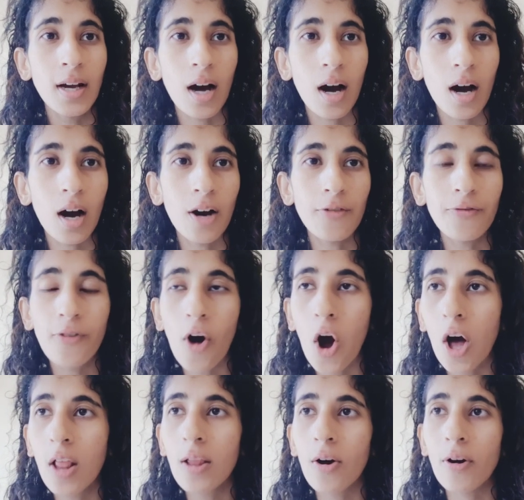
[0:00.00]
uh,
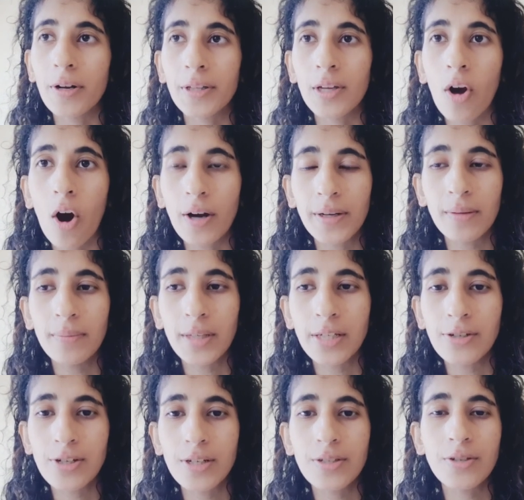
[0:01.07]
fall or the autumn
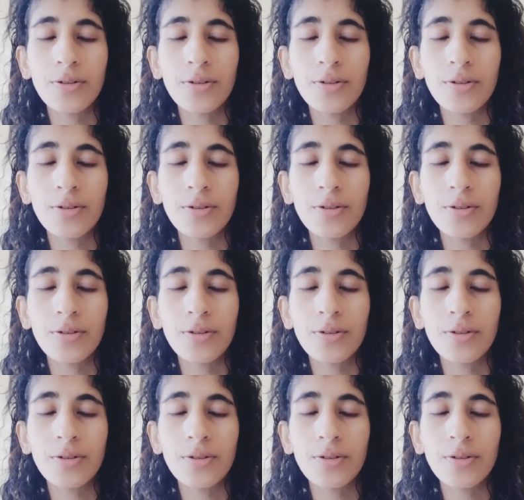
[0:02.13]
niches.